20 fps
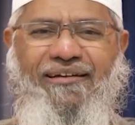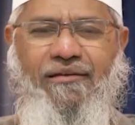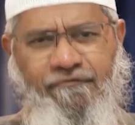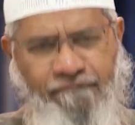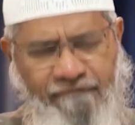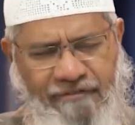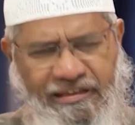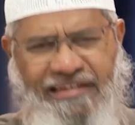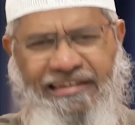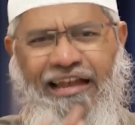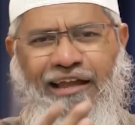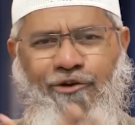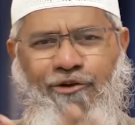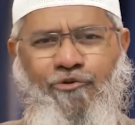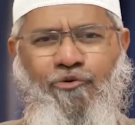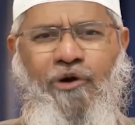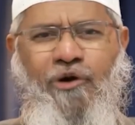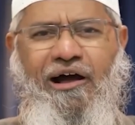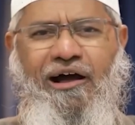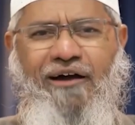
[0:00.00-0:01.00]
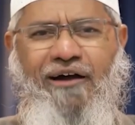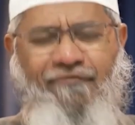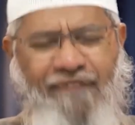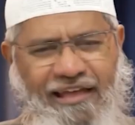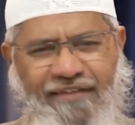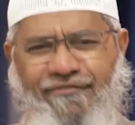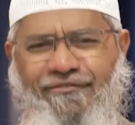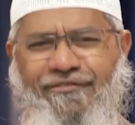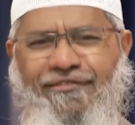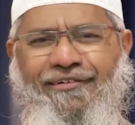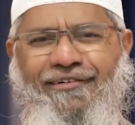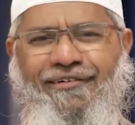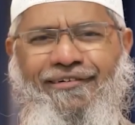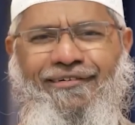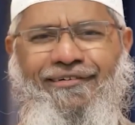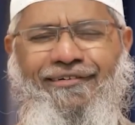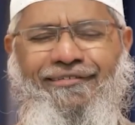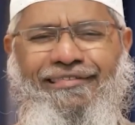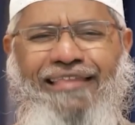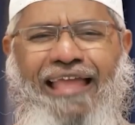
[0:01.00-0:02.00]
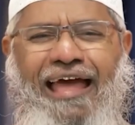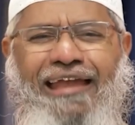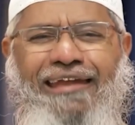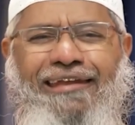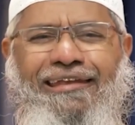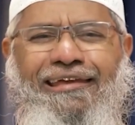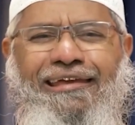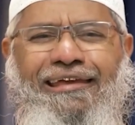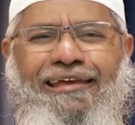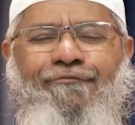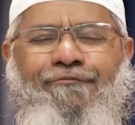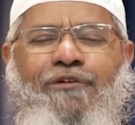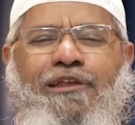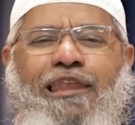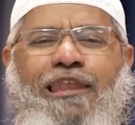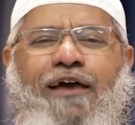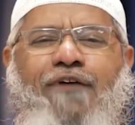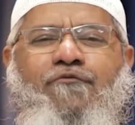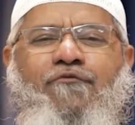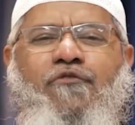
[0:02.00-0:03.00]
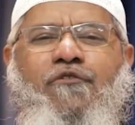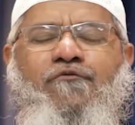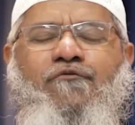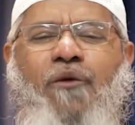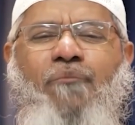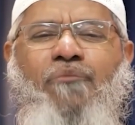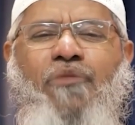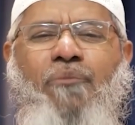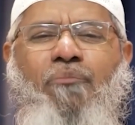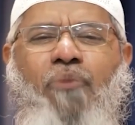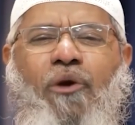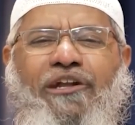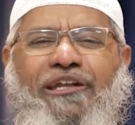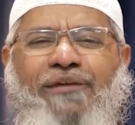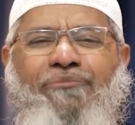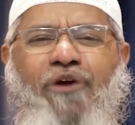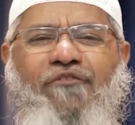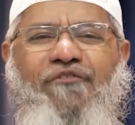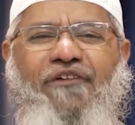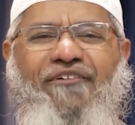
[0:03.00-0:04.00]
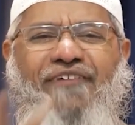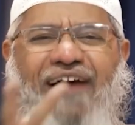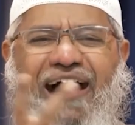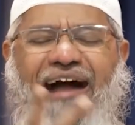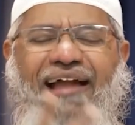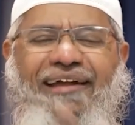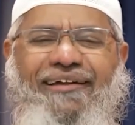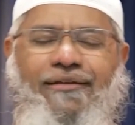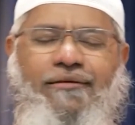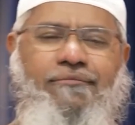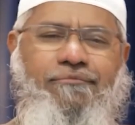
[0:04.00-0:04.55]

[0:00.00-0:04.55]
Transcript: We tell to our wife that we love you from the bottom of our heart.